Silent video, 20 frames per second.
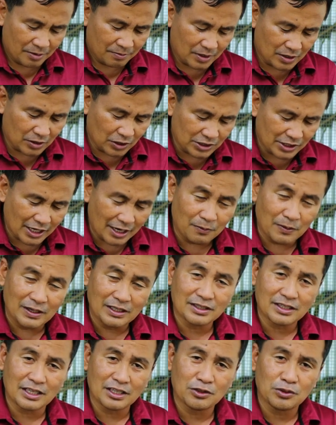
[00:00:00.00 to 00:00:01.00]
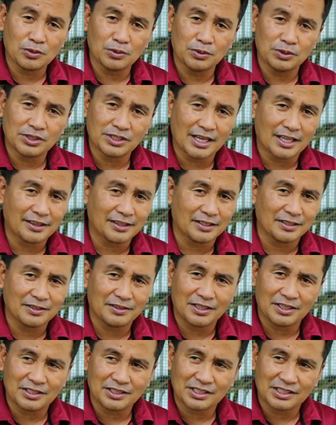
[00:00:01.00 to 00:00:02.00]
because I wanted to settle
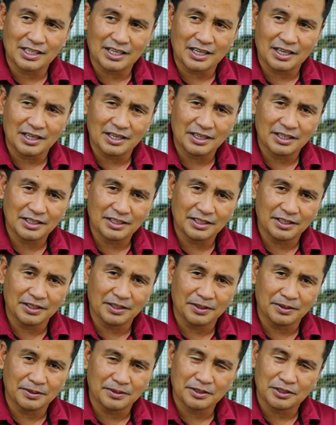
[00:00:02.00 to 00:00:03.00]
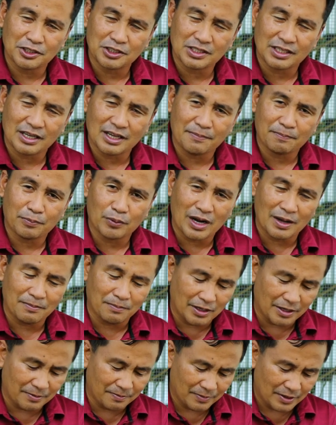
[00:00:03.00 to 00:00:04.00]
this,
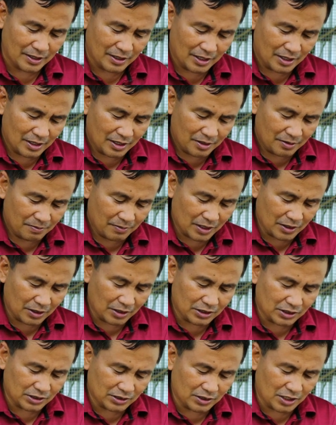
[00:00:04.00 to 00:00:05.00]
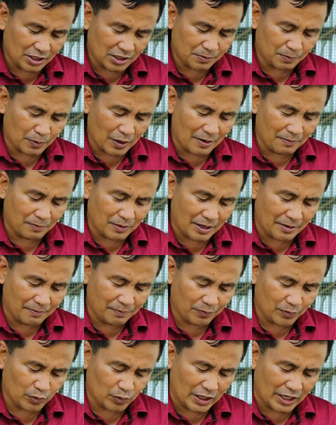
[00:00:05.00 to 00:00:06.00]
problem, because this problem
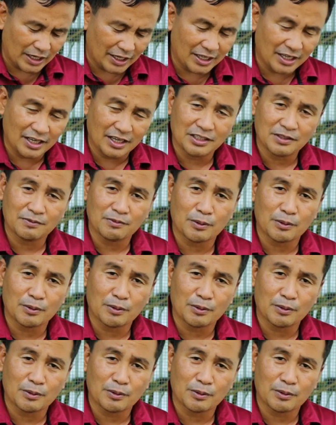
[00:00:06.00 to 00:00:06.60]
really is